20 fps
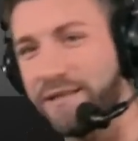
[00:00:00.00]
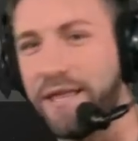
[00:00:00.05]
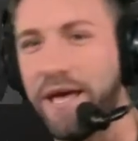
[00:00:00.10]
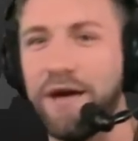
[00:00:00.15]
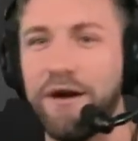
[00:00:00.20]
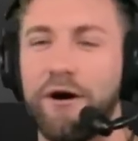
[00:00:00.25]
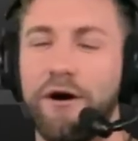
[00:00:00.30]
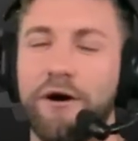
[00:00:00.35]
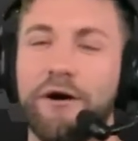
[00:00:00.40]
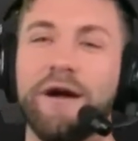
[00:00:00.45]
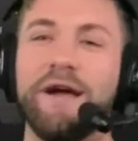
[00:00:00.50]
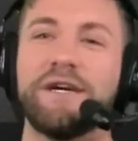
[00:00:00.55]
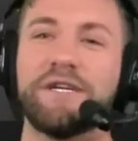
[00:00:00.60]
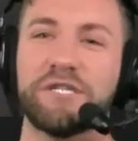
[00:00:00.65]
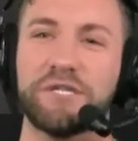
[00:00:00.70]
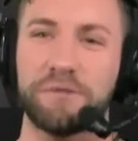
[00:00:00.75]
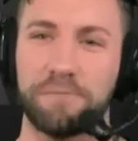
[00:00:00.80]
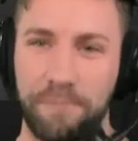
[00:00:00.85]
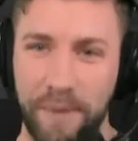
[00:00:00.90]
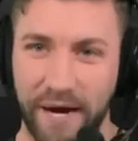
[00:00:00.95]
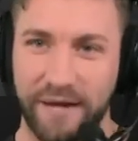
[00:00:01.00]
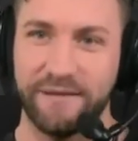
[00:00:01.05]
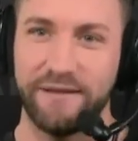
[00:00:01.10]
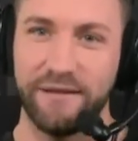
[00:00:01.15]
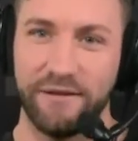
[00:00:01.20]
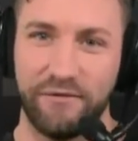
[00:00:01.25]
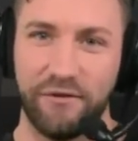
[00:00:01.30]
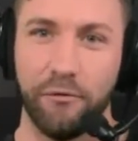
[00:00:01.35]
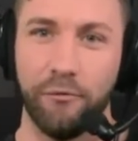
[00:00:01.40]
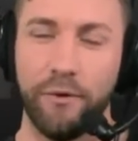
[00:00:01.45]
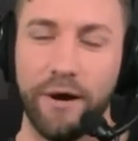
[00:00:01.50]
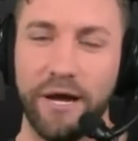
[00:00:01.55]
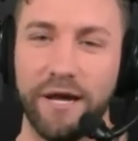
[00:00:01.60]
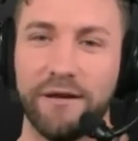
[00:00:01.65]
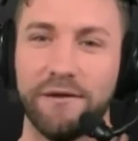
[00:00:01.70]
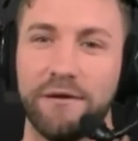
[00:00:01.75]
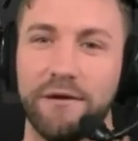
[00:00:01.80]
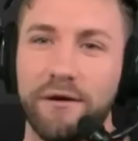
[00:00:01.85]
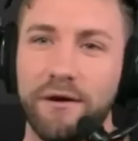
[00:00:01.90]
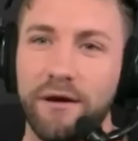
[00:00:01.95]
they are expected to
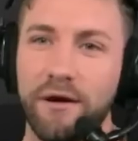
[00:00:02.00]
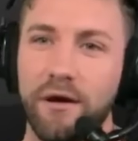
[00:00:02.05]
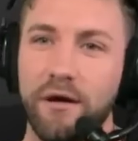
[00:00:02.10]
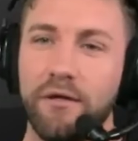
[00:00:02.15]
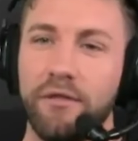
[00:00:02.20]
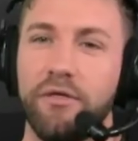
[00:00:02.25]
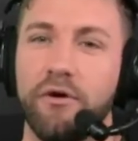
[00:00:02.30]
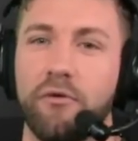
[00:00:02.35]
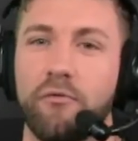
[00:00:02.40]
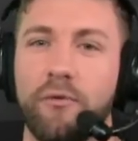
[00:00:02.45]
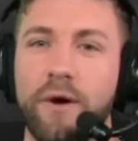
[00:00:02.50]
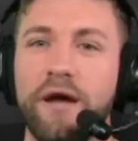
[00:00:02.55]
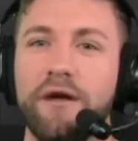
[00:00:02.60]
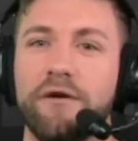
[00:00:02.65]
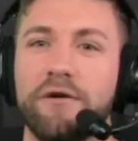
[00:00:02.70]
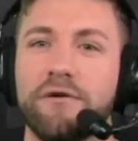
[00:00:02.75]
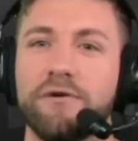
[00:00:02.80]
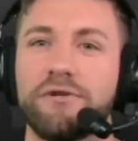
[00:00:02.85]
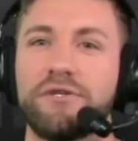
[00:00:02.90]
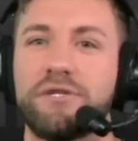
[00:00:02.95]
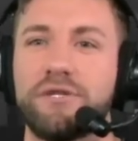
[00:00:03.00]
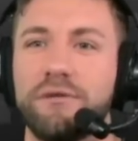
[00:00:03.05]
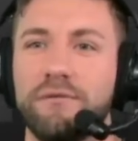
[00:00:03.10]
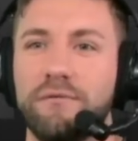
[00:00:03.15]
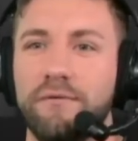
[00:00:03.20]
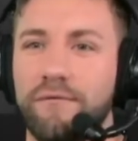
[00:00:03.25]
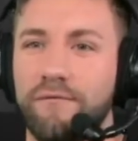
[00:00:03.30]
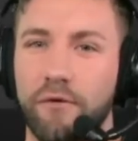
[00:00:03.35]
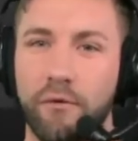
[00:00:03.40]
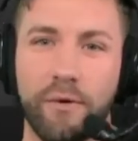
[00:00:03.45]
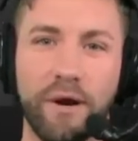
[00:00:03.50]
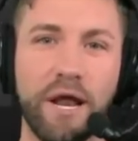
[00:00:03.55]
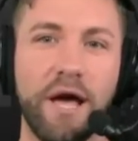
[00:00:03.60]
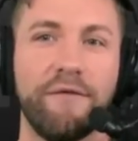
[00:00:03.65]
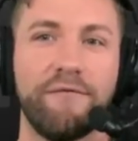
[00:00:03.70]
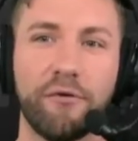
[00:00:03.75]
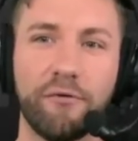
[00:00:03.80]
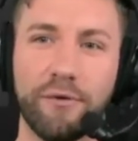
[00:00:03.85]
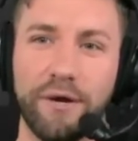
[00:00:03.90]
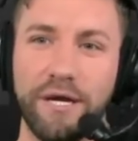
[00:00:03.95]
win, the Raiders, for
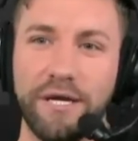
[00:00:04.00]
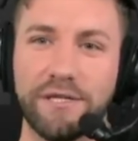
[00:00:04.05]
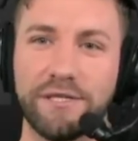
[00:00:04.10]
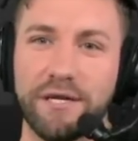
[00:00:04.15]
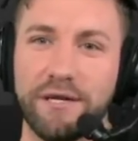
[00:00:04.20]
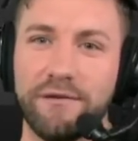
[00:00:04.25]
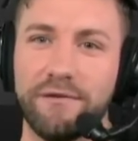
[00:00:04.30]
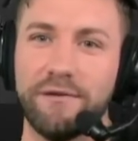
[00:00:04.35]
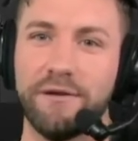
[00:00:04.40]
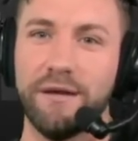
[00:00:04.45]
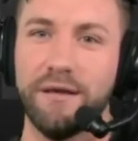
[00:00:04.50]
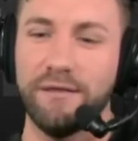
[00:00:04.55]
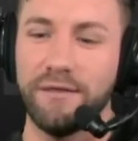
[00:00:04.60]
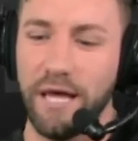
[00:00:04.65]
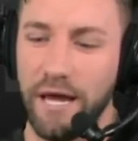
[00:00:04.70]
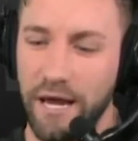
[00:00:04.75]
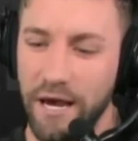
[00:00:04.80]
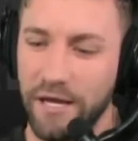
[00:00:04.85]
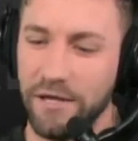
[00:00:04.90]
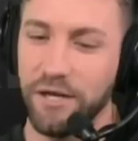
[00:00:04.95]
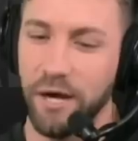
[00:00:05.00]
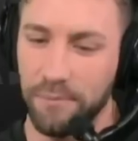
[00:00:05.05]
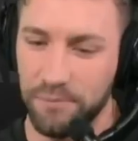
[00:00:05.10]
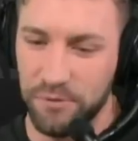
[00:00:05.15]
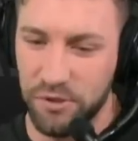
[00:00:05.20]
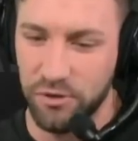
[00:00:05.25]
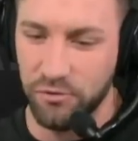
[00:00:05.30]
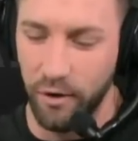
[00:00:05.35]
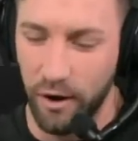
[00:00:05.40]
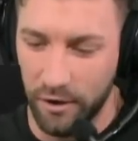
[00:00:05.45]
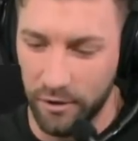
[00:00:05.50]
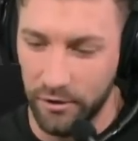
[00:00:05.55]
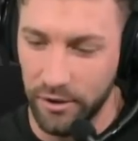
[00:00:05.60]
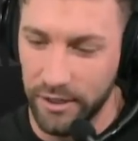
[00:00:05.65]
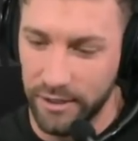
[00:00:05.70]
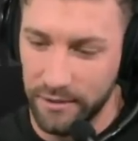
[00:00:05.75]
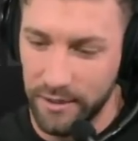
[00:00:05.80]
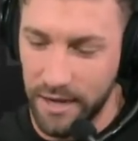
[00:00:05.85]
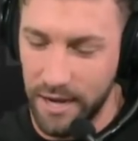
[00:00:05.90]
whatever they end up struggling.